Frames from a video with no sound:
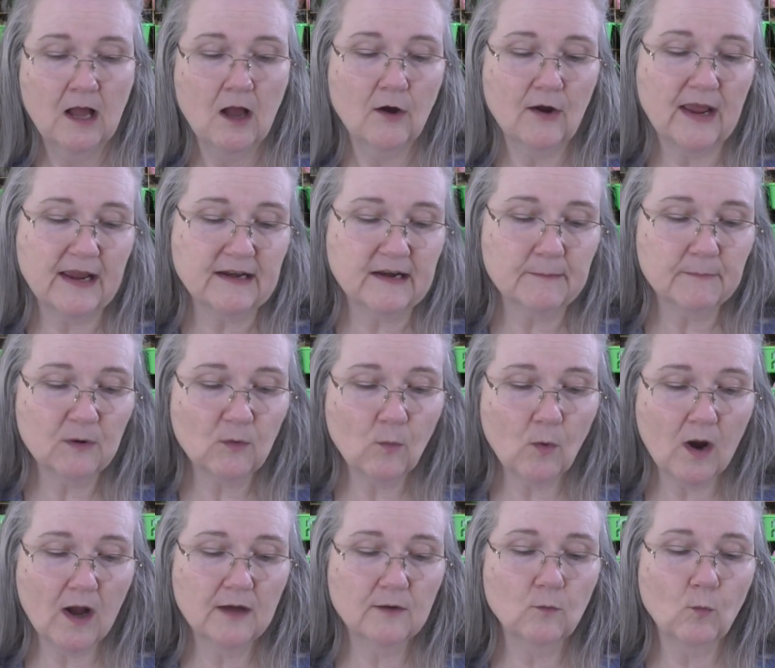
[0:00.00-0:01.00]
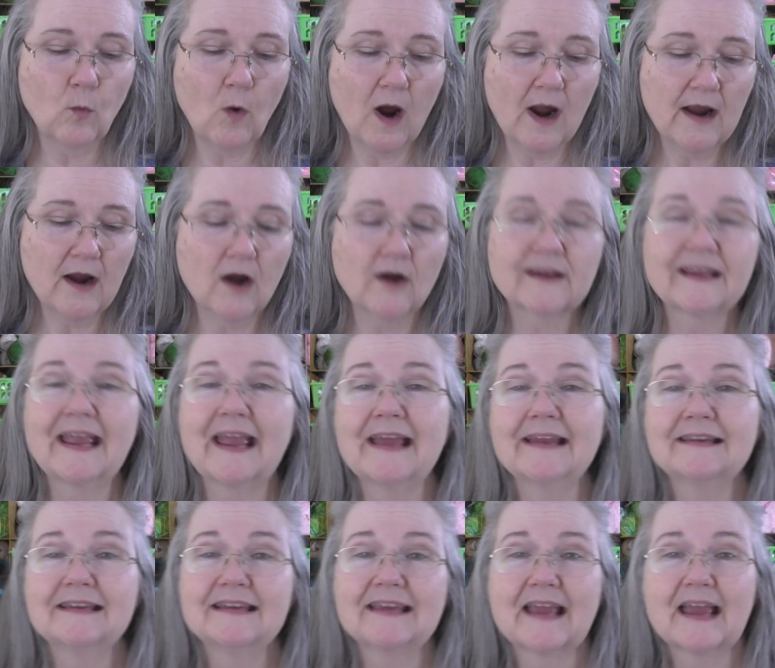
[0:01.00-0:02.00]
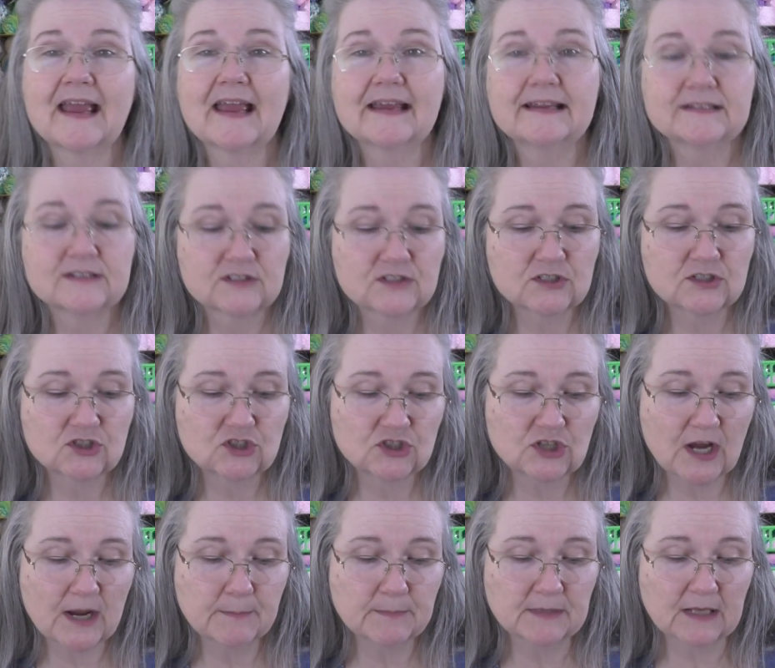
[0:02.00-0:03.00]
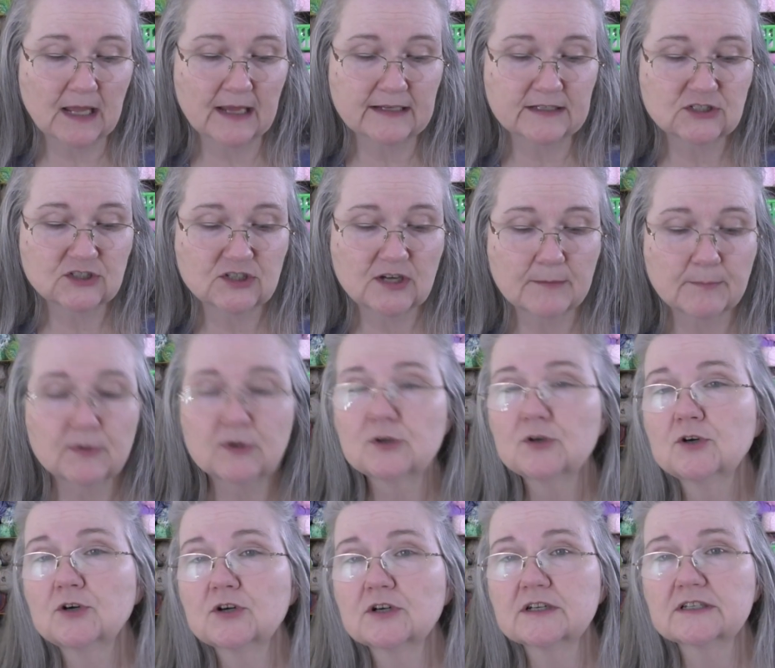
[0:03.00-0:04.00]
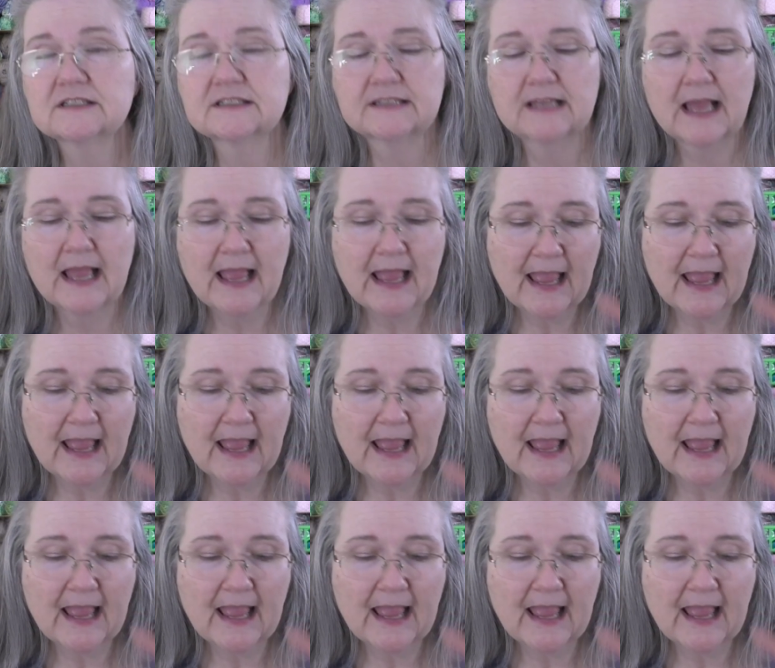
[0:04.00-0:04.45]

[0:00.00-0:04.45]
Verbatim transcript: Okay, number one, why are candy canes shaped like shepherd hooks?